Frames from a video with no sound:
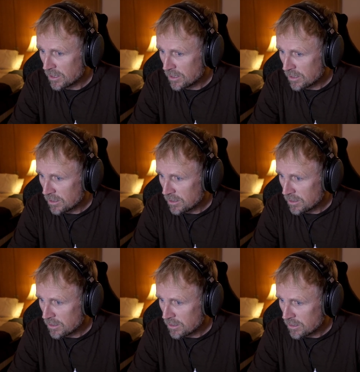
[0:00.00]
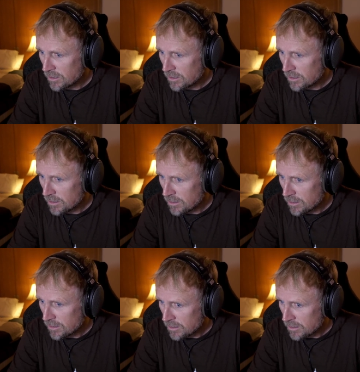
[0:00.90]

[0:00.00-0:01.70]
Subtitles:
Nobody speaks.